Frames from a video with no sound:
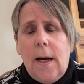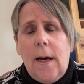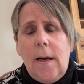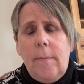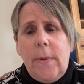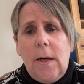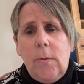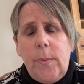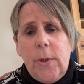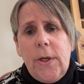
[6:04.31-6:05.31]
But I will
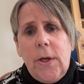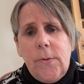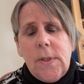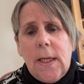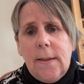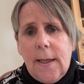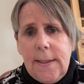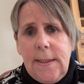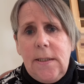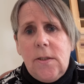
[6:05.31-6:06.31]
put a note saying that I
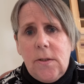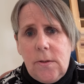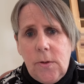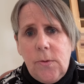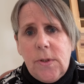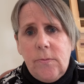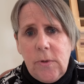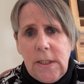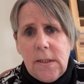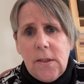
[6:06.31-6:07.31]
need to do some
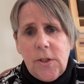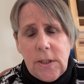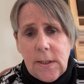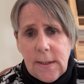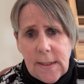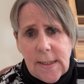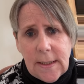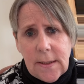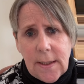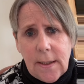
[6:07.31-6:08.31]
research into this
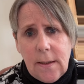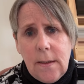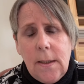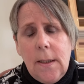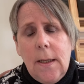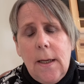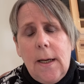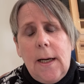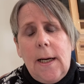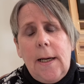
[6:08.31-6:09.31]
setting
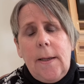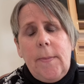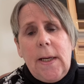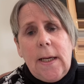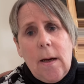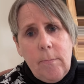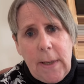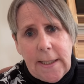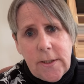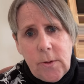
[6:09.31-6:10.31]
and come
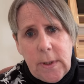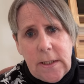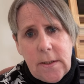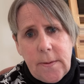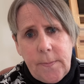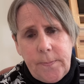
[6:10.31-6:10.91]
back to it.